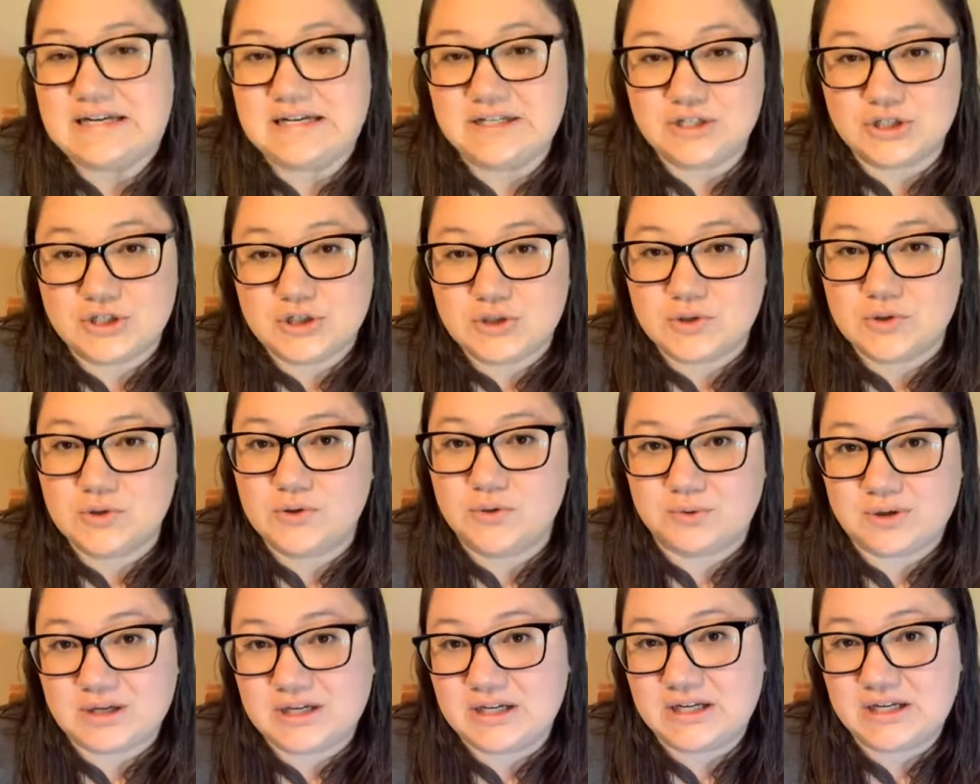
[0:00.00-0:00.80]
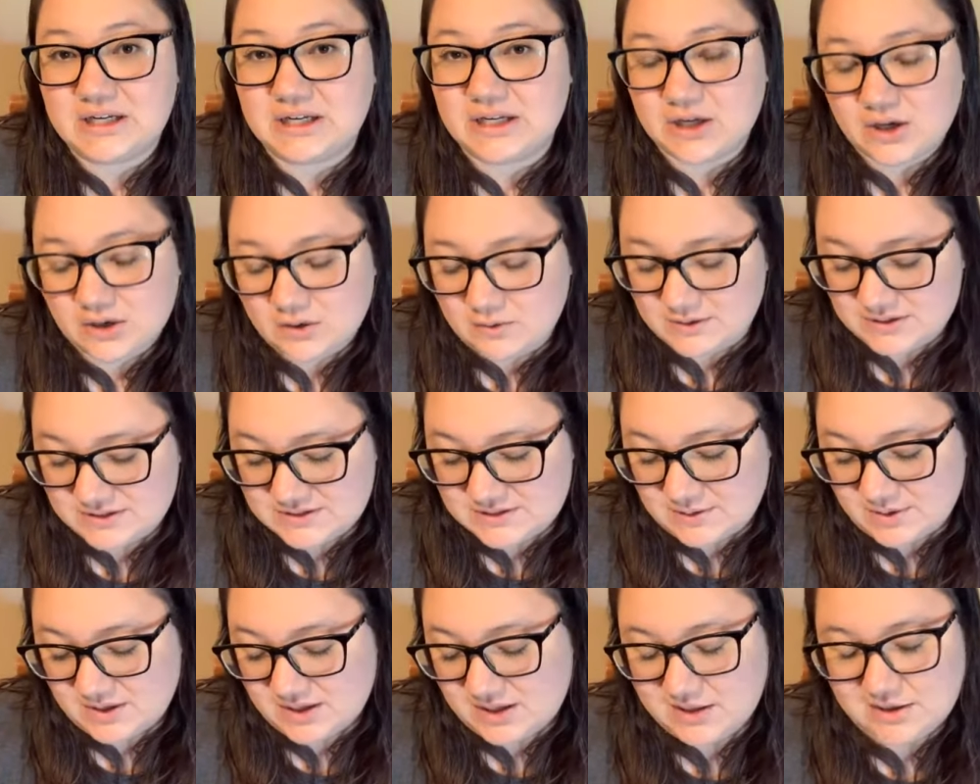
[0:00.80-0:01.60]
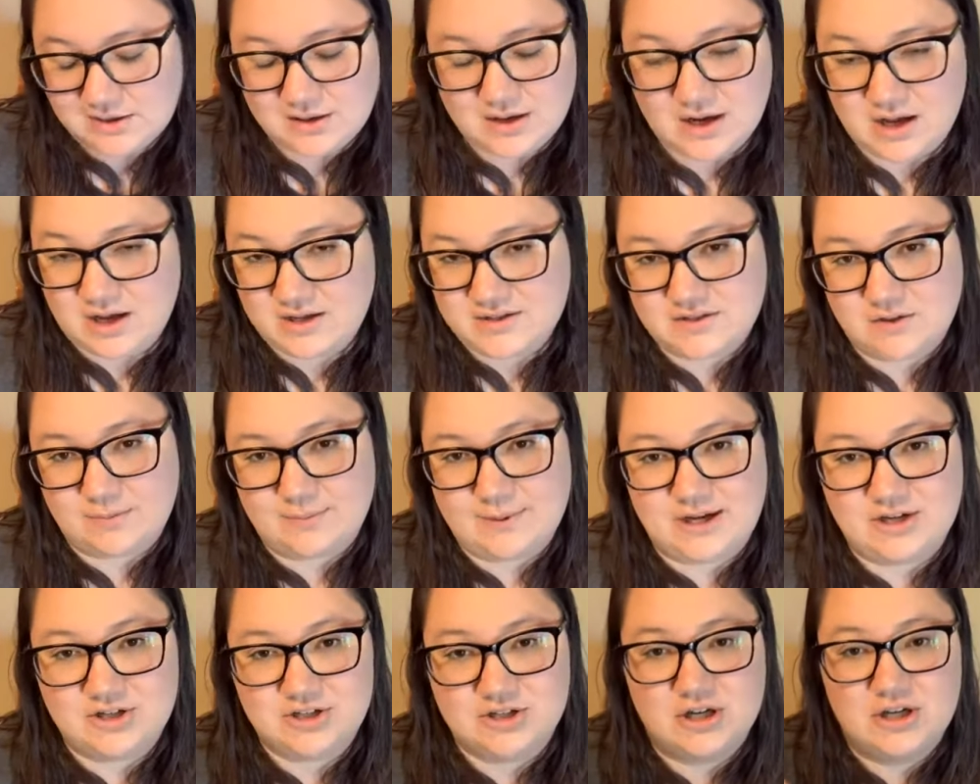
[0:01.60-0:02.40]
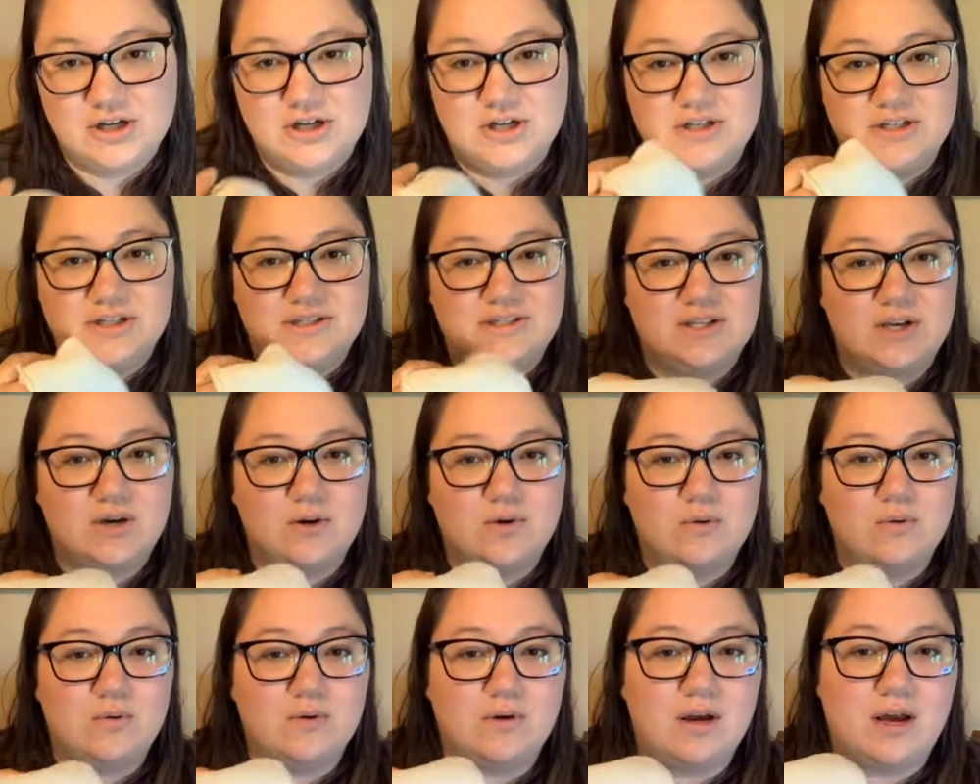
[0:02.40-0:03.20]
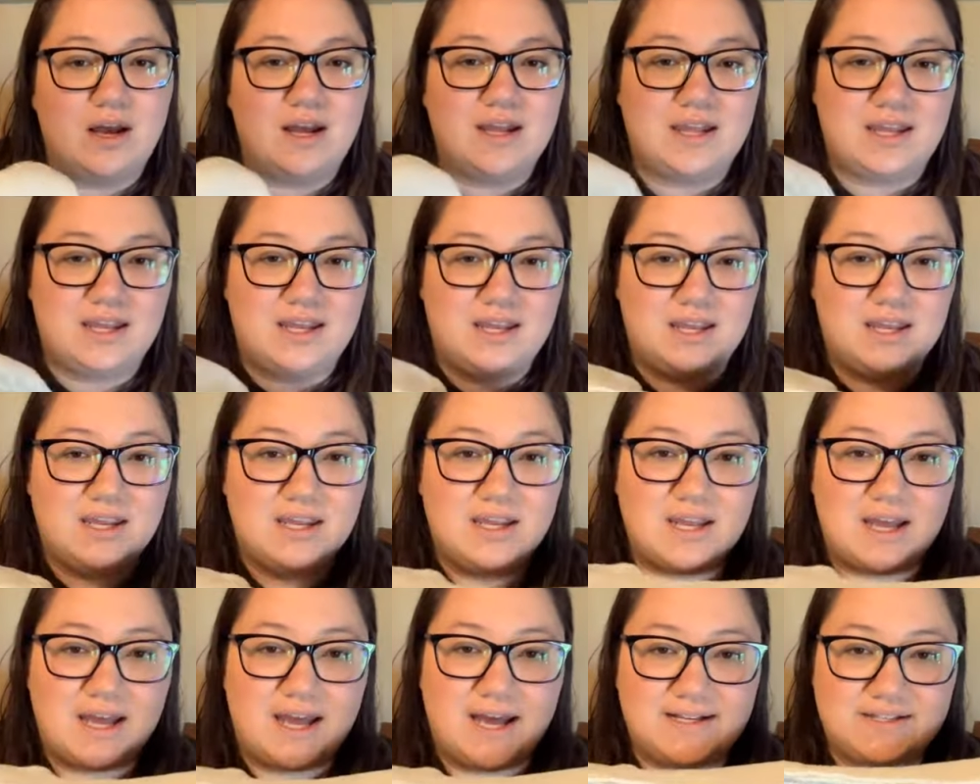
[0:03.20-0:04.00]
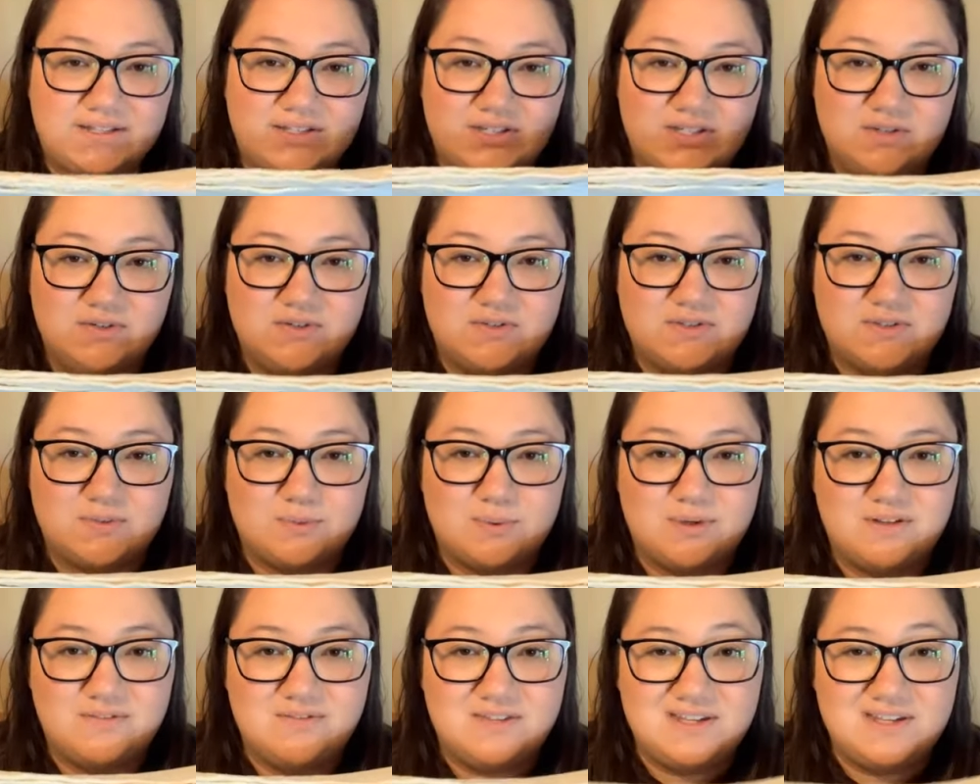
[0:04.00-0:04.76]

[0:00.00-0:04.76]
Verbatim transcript: day two, three, you know, and so on, not so much. So he has to use three